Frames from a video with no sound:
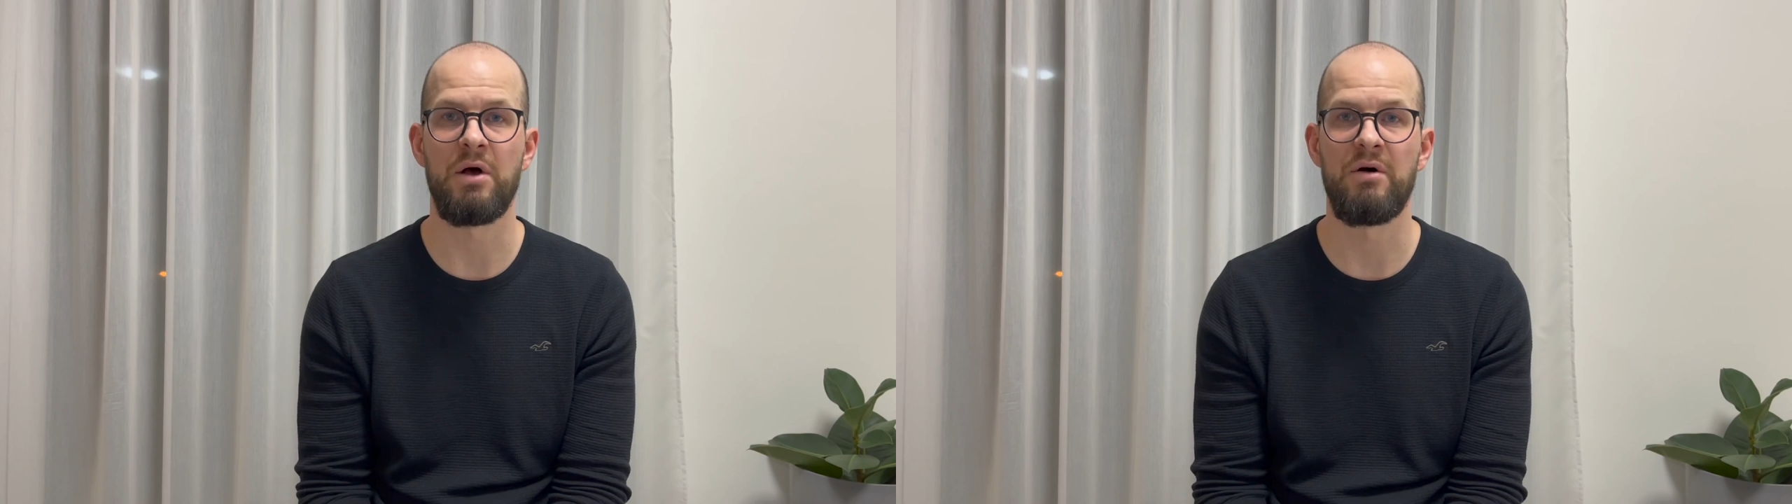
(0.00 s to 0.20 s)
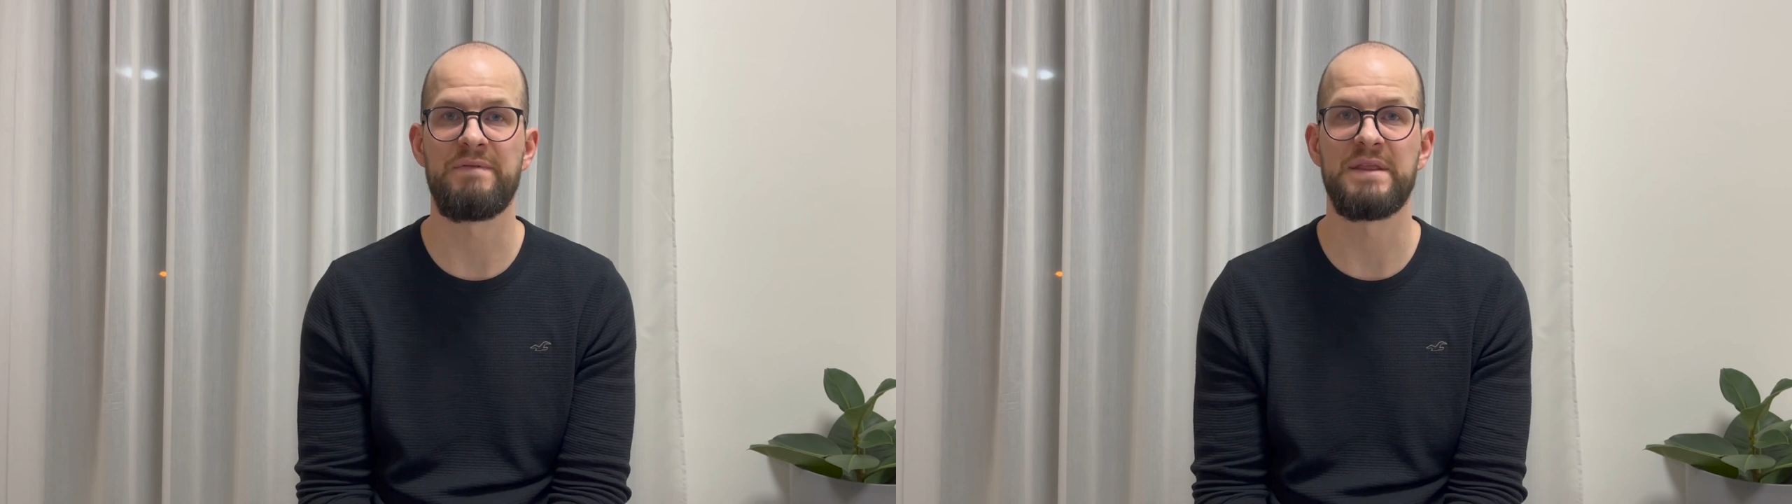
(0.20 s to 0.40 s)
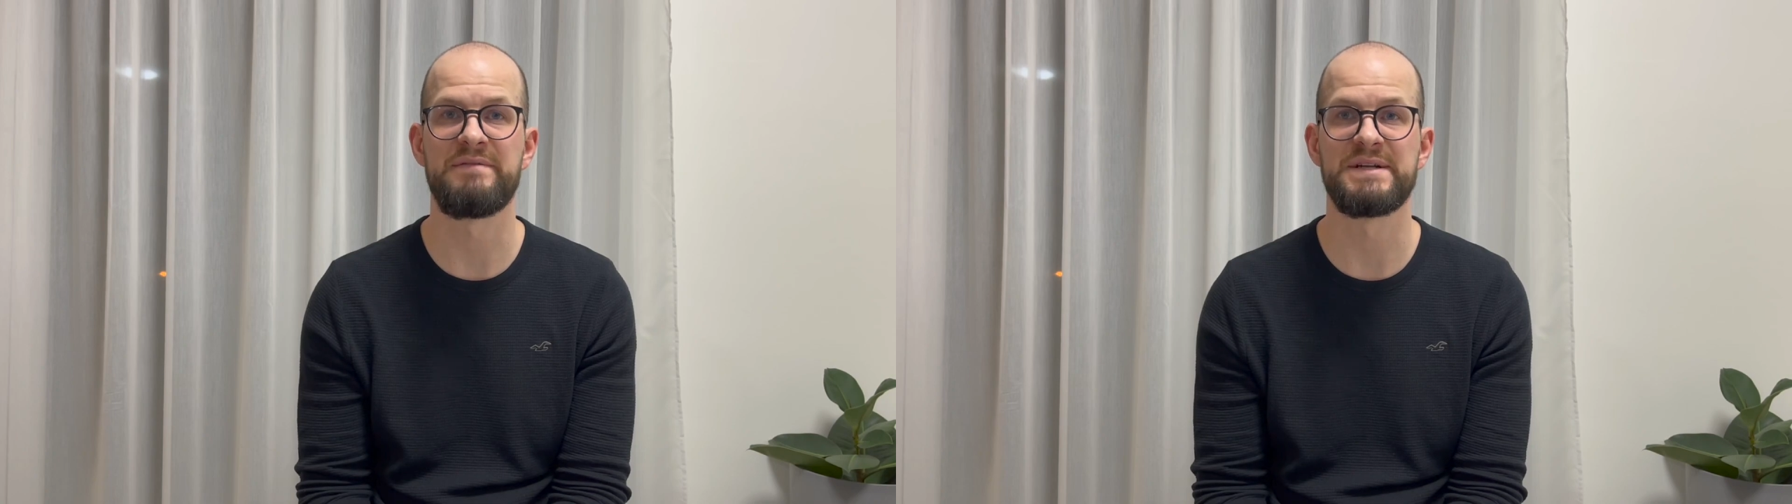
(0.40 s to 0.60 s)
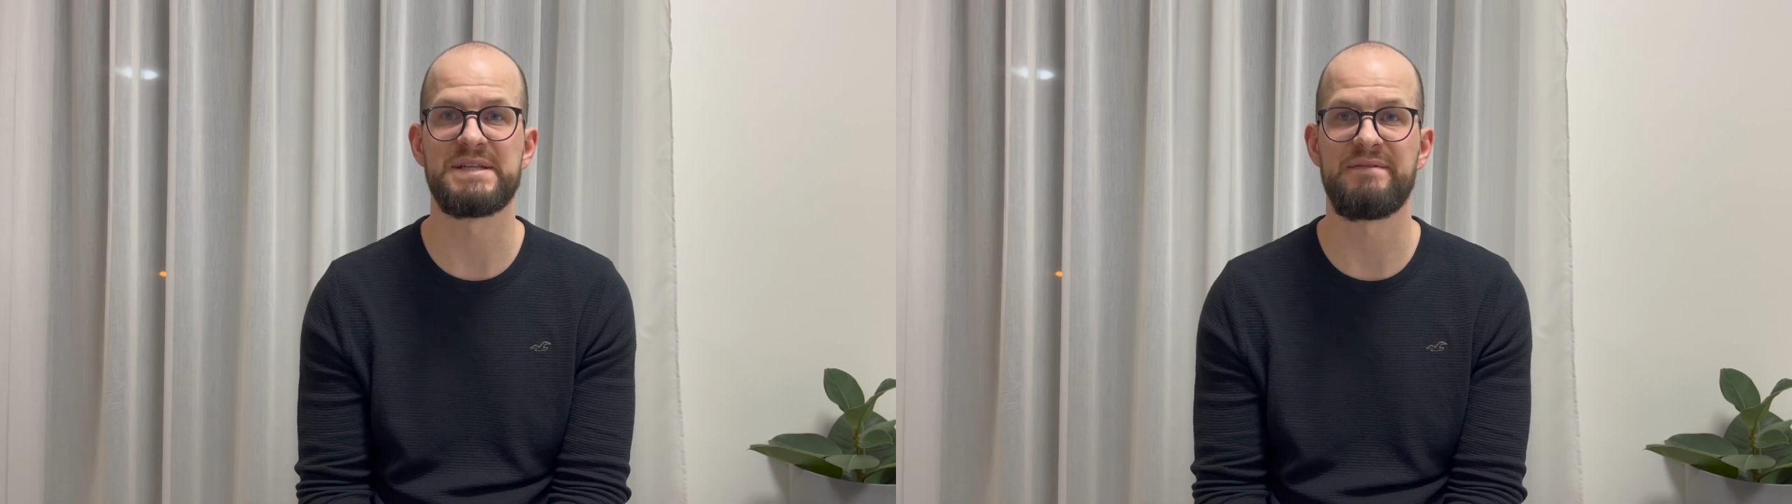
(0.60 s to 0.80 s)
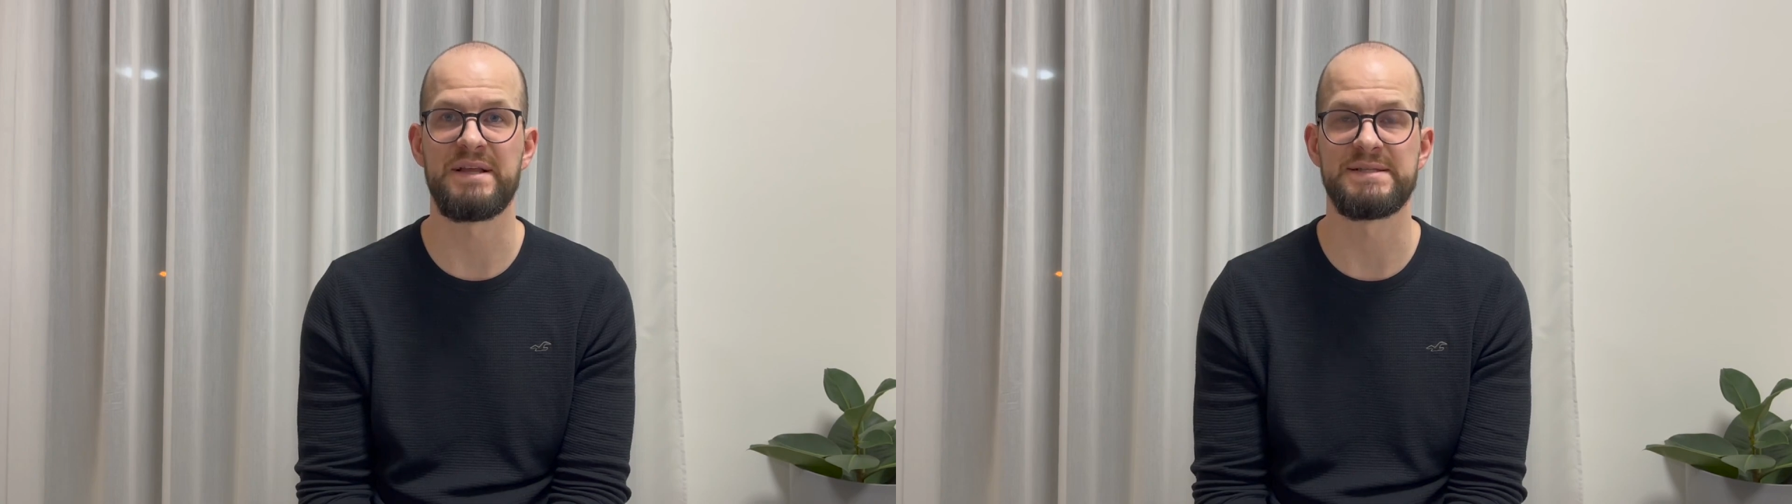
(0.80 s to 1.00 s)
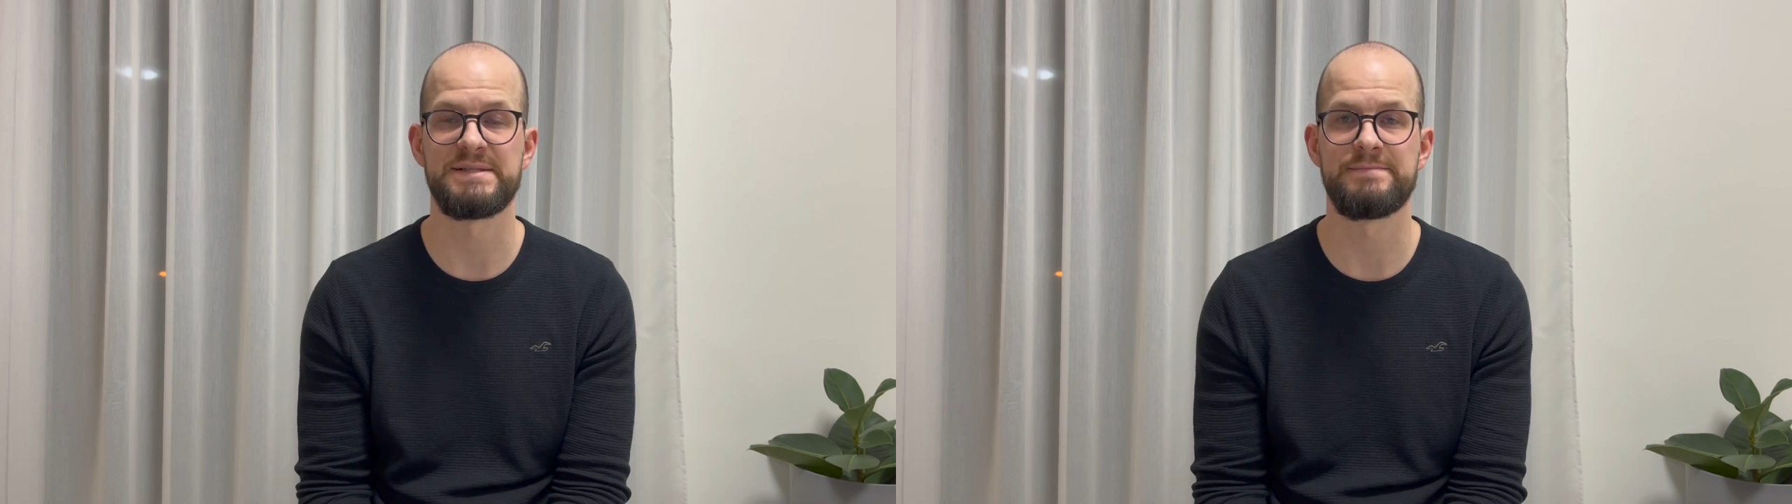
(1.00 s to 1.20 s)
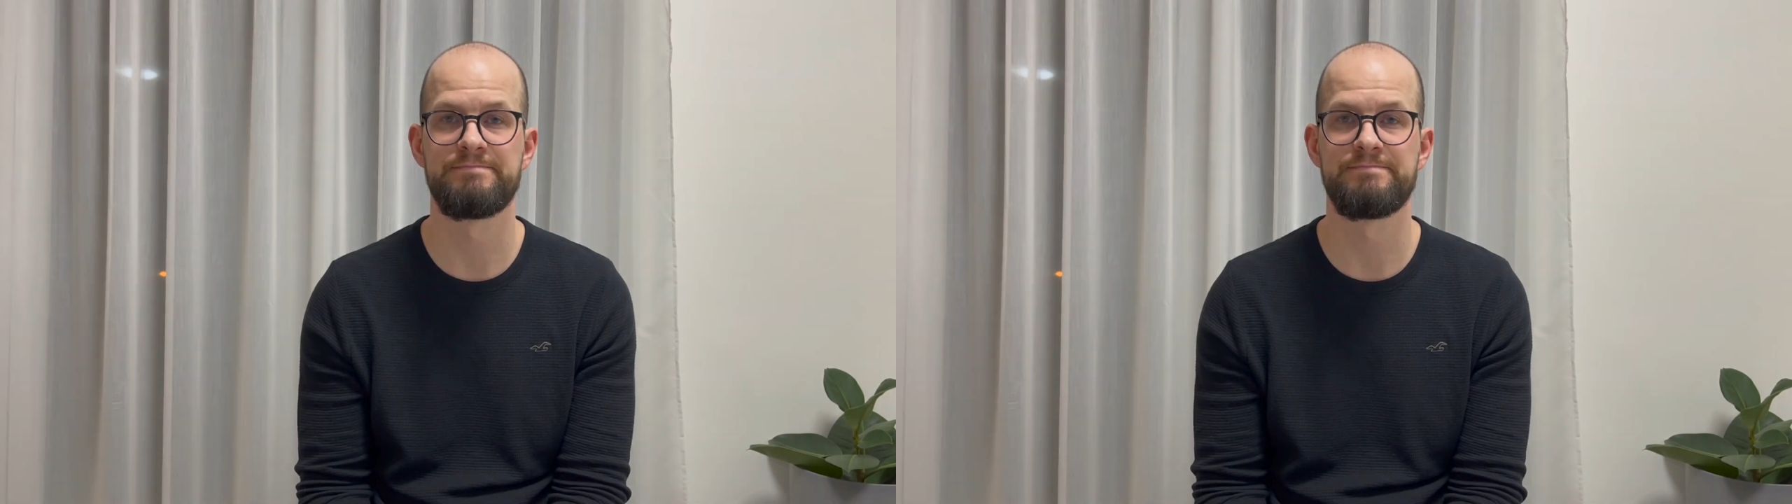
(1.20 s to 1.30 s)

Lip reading: of adverse events.